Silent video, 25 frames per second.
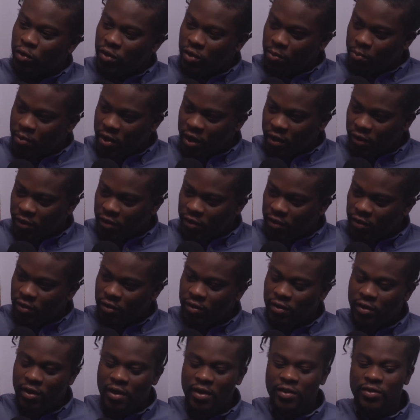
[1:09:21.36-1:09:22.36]
was the
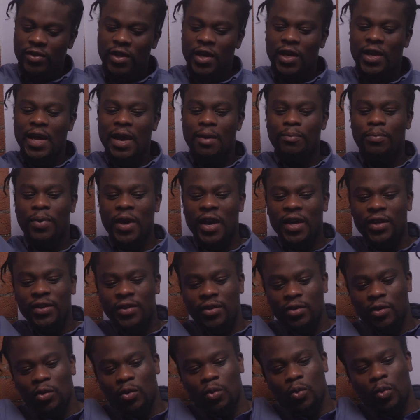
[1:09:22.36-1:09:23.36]
base. They
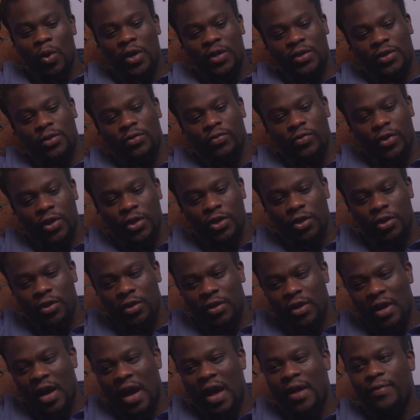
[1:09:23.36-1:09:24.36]
campaigned in the Western
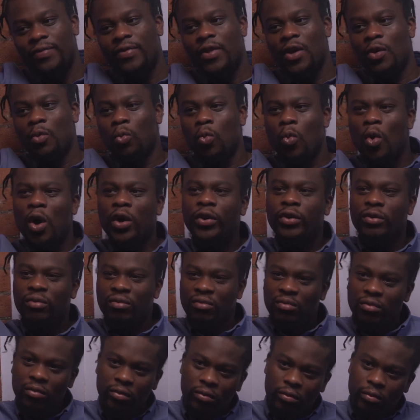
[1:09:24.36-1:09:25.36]
region and they
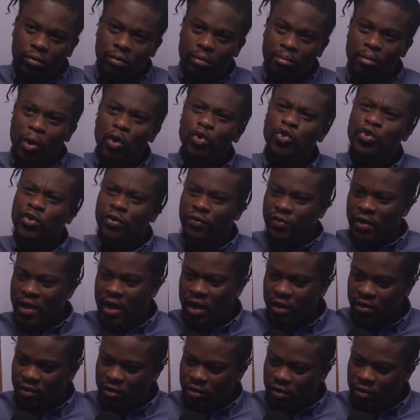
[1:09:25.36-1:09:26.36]
won most of
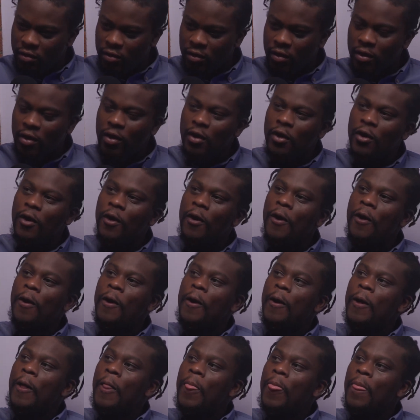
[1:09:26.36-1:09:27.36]
that.
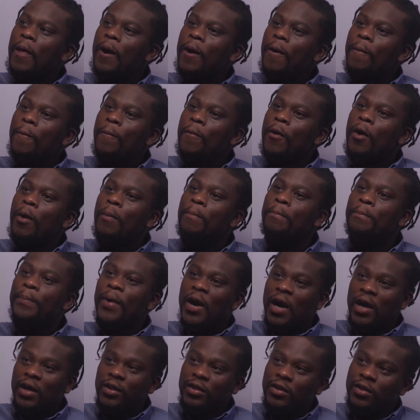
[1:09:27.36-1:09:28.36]

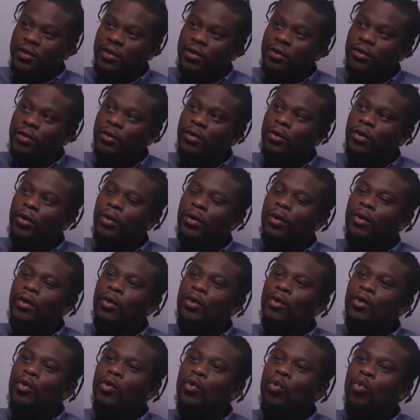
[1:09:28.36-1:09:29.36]
But
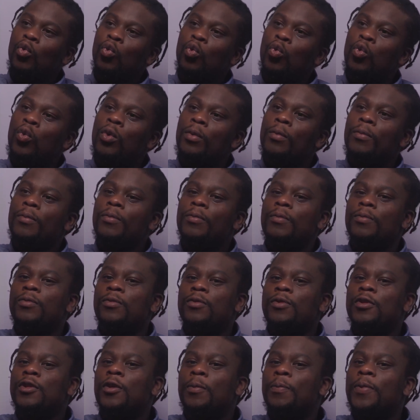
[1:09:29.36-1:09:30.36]

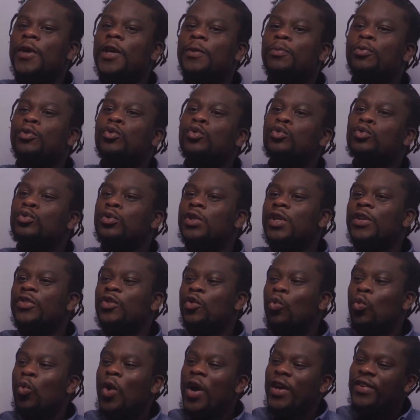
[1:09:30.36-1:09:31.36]
the people in
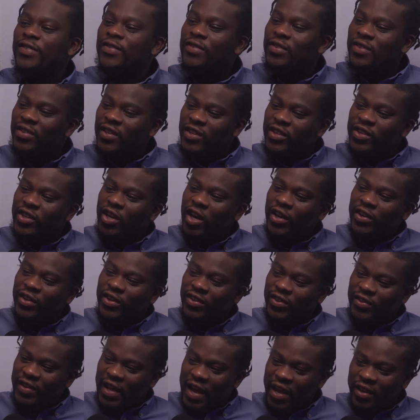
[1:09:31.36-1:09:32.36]
the West didn't
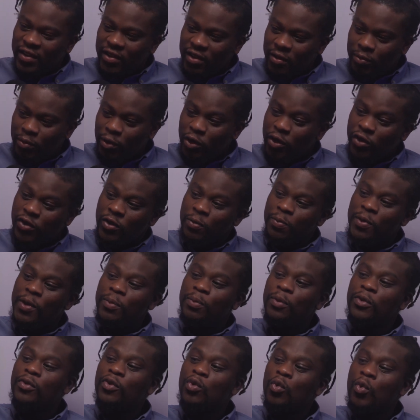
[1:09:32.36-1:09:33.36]
understand it, because the
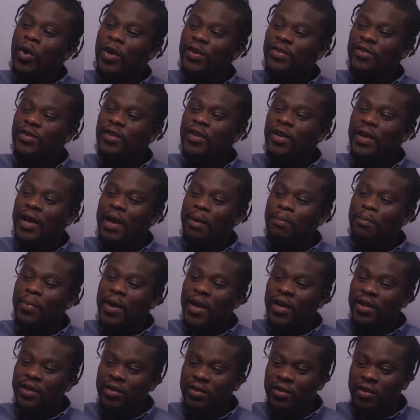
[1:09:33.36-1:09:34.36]
people in the West didn't
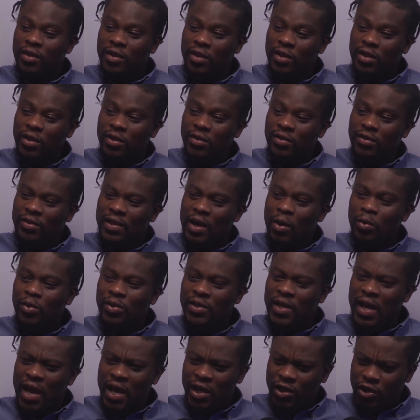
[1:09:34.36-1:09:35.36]
campaign in the East. That
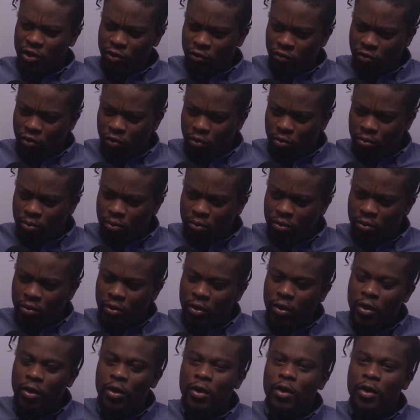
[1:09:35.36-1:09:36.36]
was the action group. Mm-hmm.